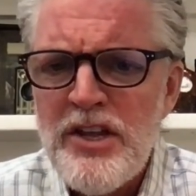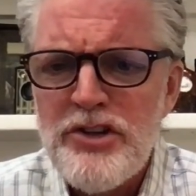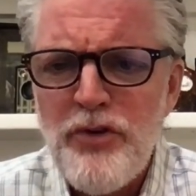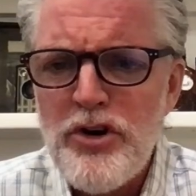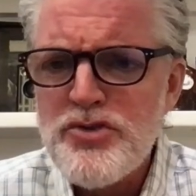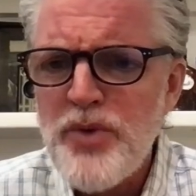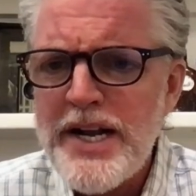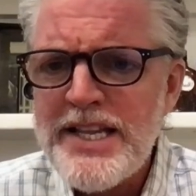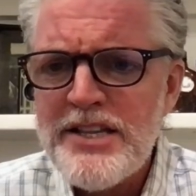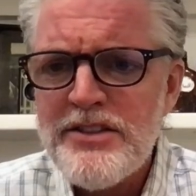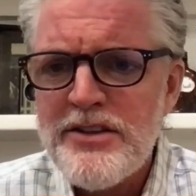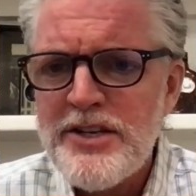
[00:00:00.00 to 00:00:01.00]
As far as
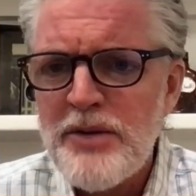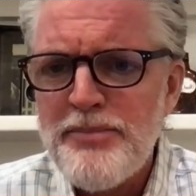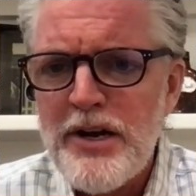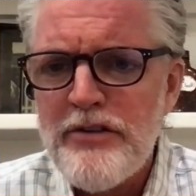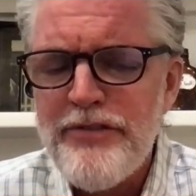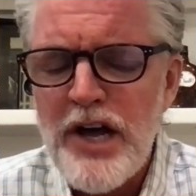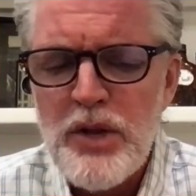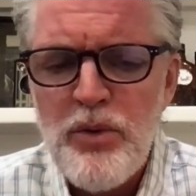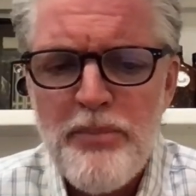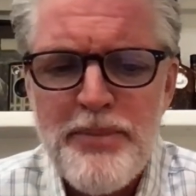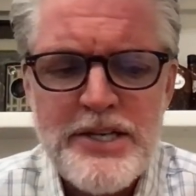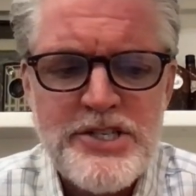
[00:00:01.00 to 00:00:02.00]
writing, better
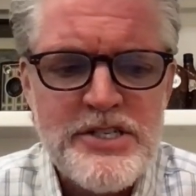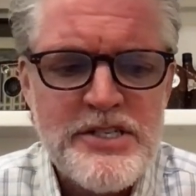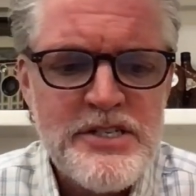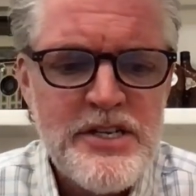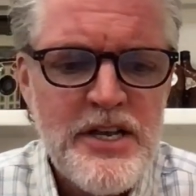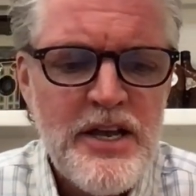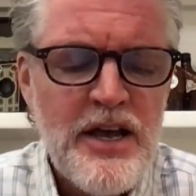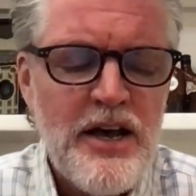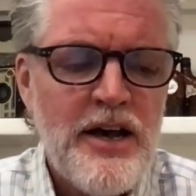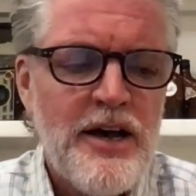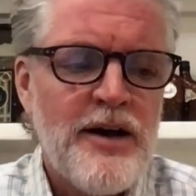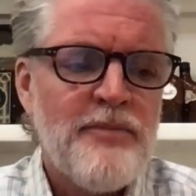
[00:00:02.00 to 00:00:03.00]
follow-up pitches,
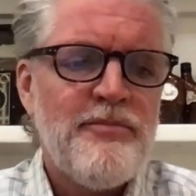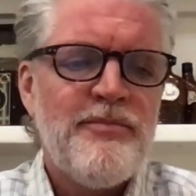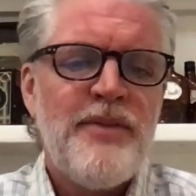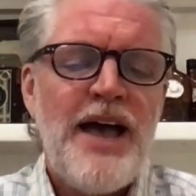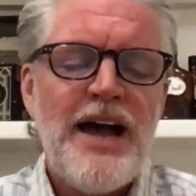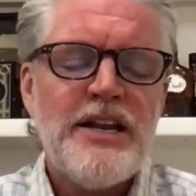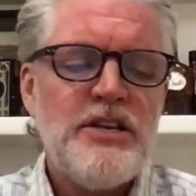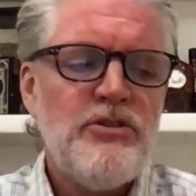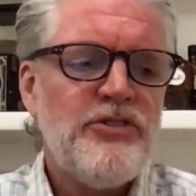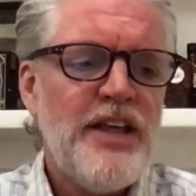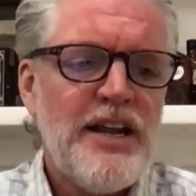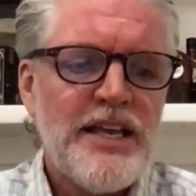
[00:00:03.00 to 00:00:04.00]
how to
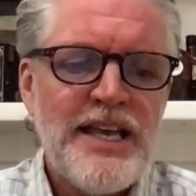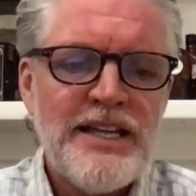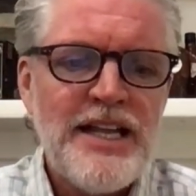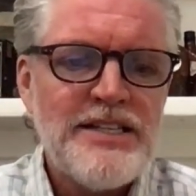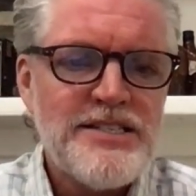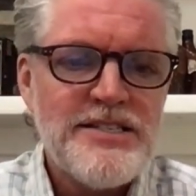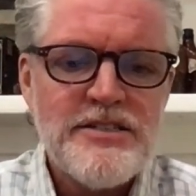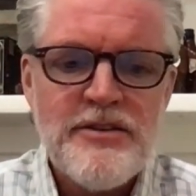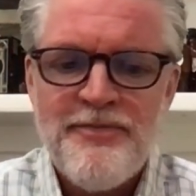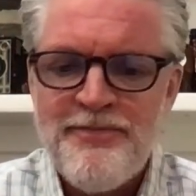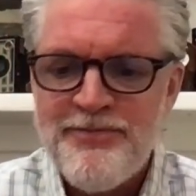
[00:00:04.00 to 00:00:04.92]
use that. Again, that's